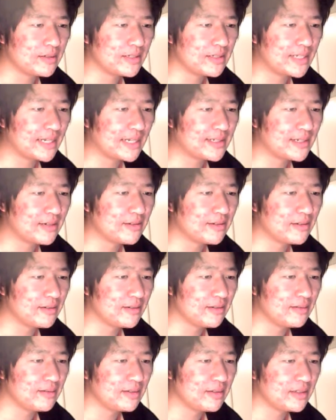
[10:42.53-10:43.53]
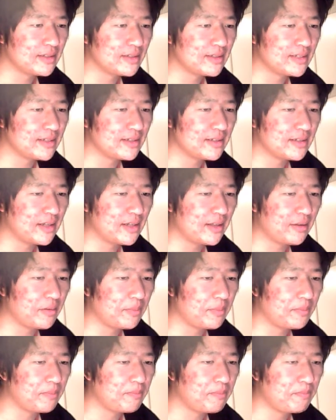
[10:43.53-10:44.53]
Is that town hall? Is that
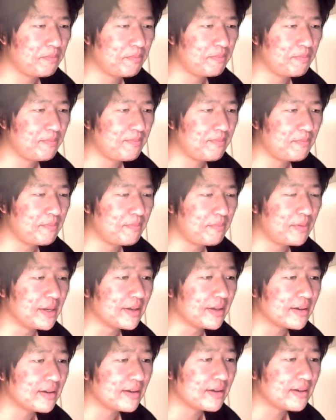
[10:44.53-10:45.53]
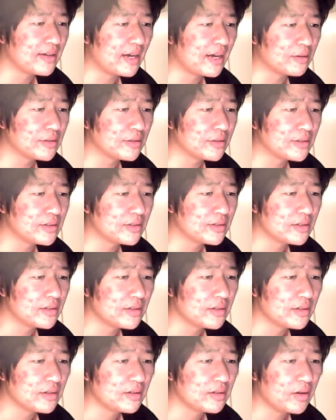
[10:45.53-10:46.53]
little pink house?
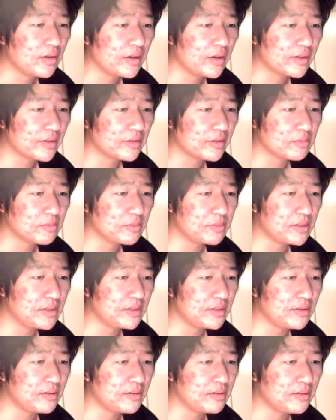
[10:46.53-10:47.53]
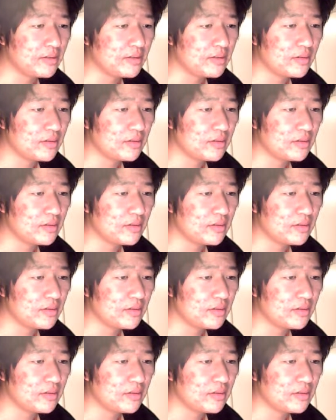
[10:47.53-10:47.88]
Like this green?